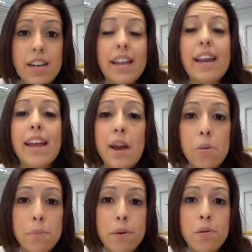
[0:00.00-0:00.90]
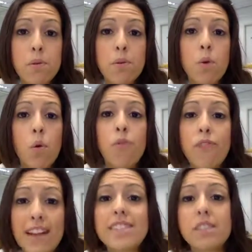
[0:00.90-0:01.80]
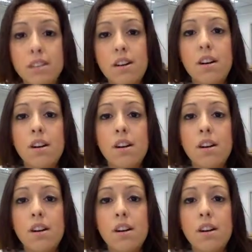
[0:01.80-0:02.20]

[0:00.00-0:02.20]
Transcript: can help you go faster